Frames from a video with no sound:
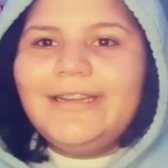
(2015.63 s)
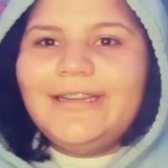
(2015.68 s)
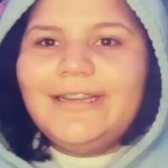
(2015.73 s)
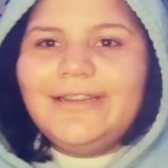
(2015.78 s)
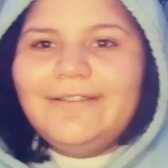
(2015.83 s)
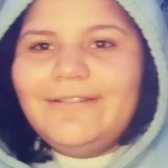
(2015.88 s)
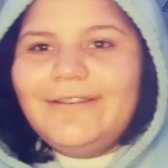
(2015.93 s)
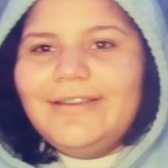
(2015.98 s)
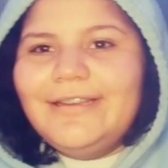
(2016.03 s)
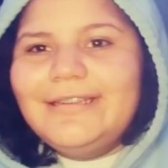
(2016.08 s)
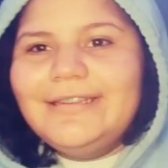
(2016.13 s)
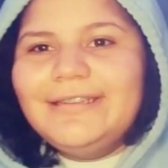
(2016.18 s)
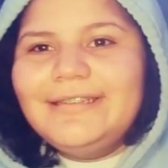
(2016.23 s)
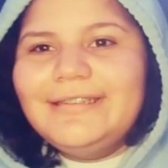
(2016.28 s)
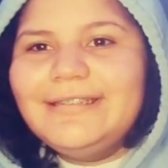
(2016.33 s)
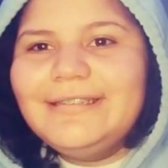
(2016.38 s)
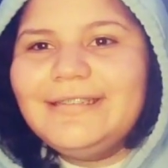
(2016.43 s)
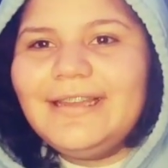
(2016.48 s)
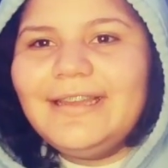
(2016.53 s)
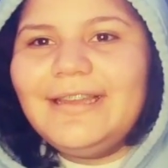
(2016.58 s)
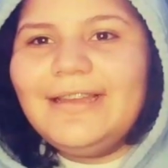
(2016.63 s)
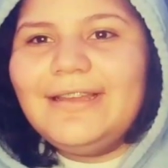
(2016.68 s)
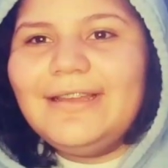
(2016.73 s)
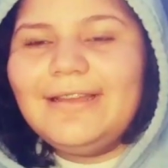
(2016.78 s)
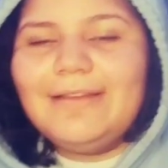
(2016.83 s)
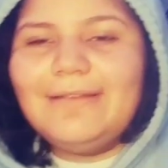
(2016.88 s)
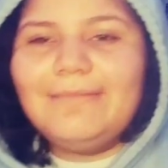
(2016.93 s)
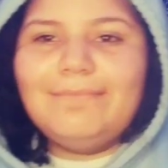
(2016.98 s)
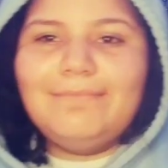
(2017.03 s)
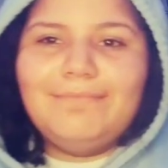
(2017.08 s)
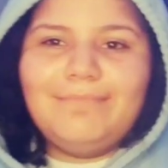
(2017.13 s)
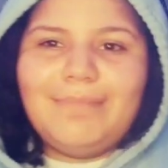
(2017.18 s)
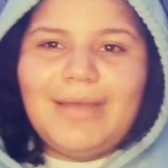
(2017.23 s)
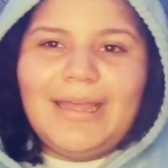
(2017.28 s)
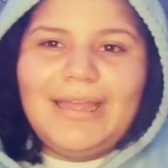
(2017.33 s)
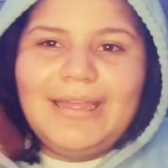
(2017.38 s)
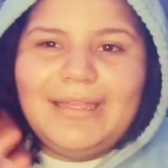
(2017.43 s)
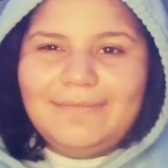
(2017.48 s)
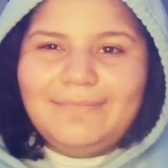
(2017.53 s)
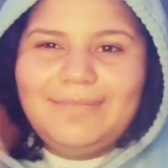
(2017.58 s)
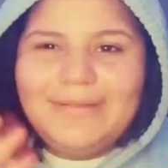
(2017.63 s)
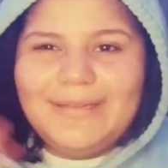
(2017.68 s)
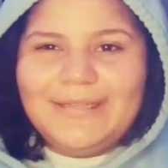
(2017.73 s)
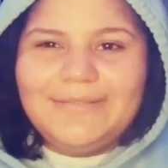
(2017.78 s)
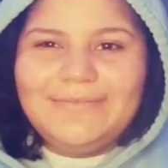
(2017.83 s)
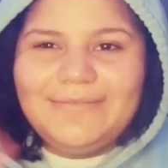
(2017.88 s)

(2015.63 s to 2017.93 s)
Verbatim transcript: anyways uh bye and peace